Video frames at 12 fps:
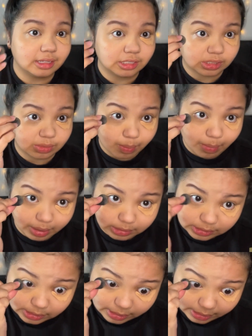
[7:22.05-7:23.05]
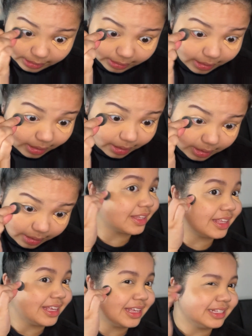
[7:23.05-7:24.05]
It just melted in.
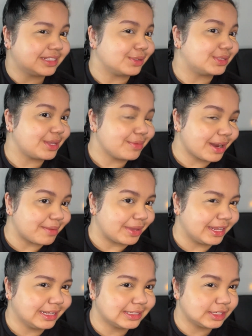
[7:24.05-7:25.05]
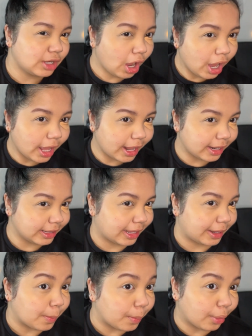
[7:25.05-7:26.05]
So see what I mean? It's not
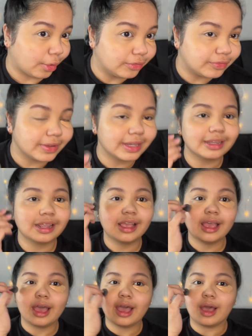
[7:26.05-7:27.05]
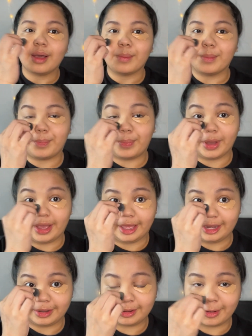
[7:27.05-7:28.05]
like perfect,
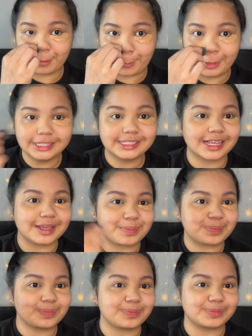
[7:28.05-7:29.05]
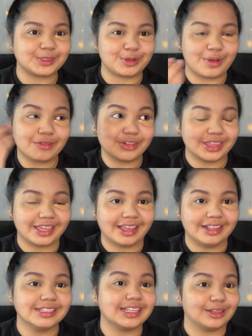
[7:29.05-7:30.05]
but once I do everything
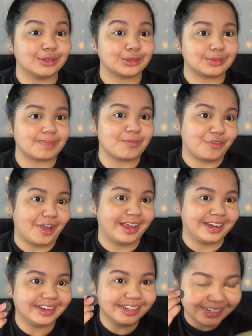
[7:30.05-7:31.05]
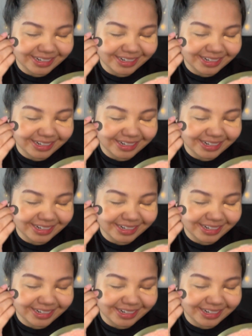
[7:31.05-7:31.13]
else, it looks fine.